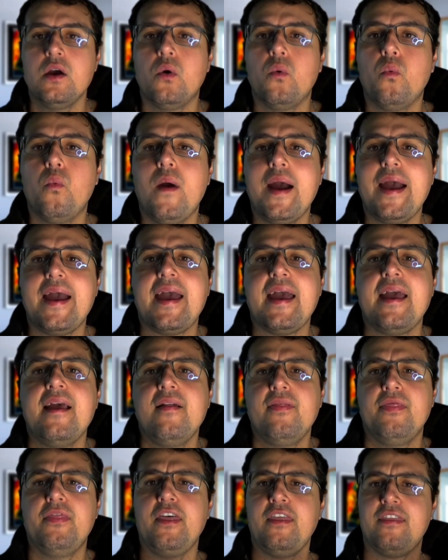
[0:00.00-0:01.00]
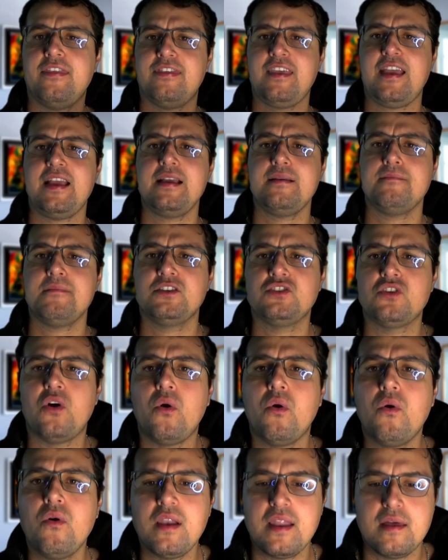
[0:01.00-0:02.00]
where the theme is
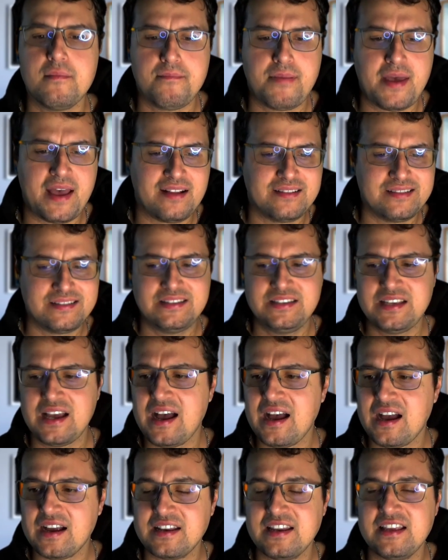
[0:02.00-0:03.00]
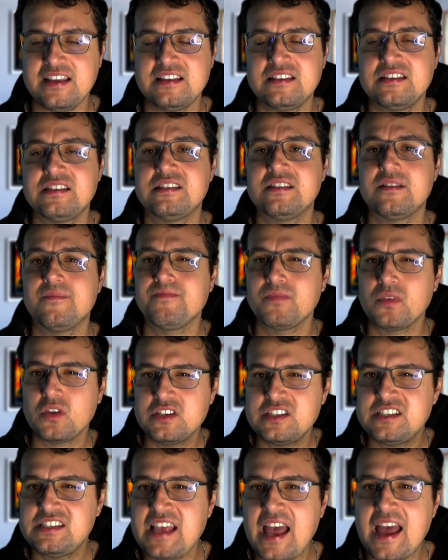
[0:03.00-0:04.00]
all about darkness
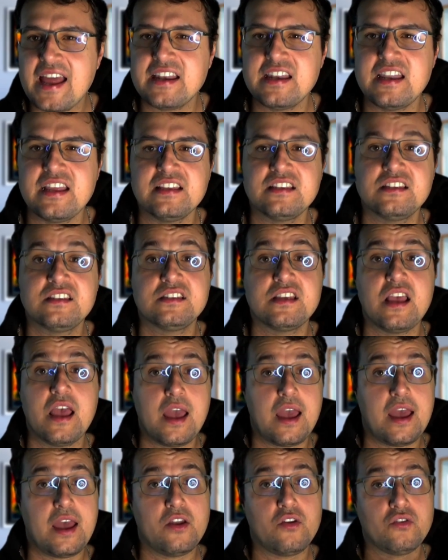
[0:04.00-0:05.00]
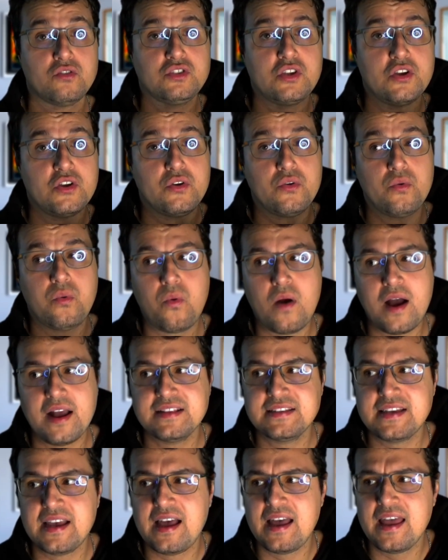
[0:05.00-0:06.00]
sadness and also
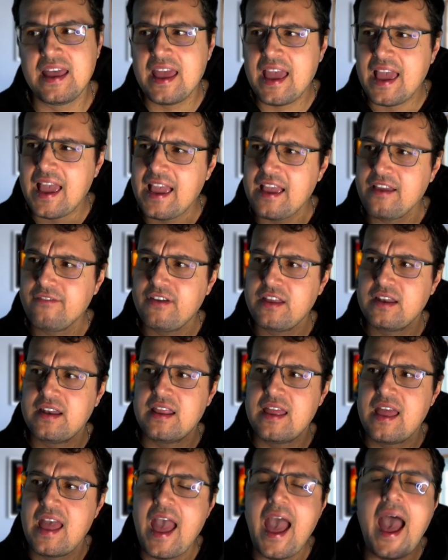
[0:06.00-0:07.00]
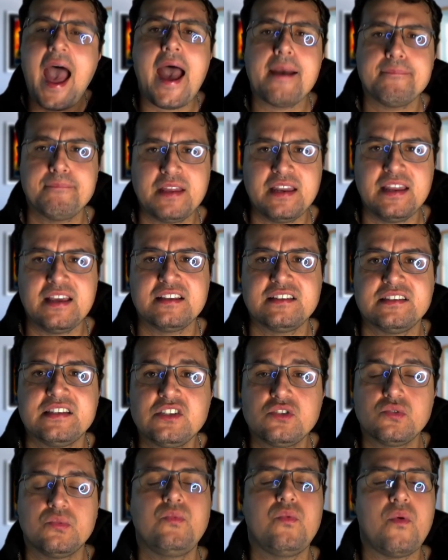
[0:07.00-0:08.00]
quite uh, even happiness
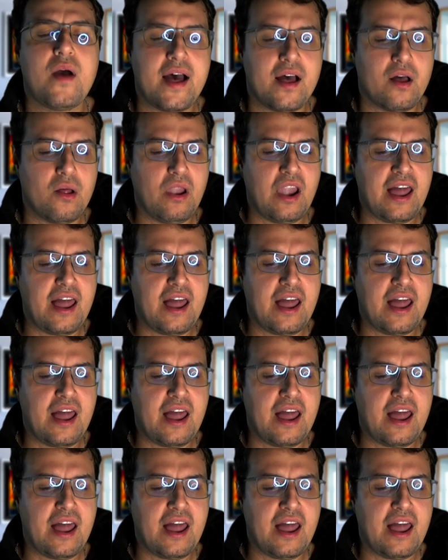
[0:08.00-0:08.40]
as well.